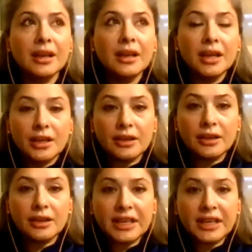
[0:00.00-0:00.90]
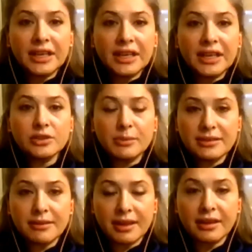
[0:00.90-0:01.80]
Now, that is your basic
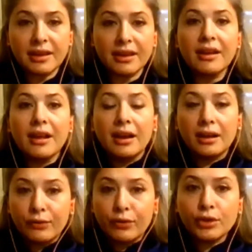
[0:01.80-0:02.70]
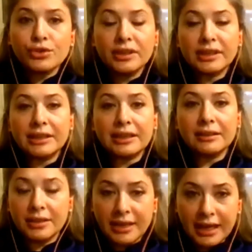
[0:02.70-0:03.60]
thinking. Unfortunately, the
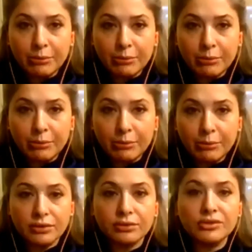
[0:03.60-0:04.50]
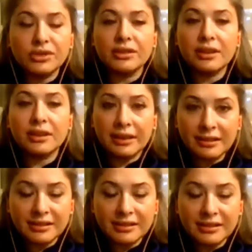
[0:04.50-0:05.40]
NAB law was used in the last
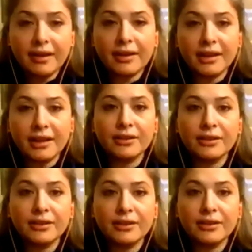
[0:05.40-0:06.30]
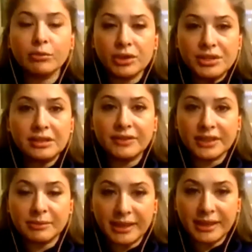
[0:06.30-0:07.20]
10 years for political
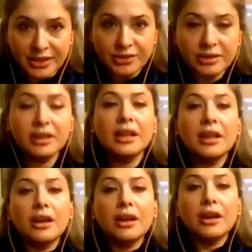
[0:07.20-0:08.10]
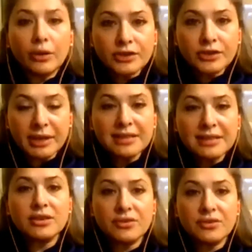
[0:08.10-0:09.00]
victimization often based on
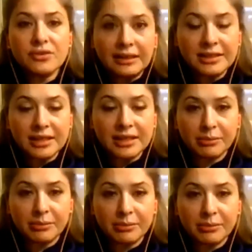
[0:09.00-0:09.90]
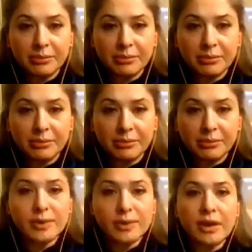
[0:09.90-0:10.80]
reality, but used in such a way.
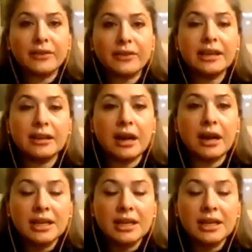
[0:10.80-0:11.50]
So I really can't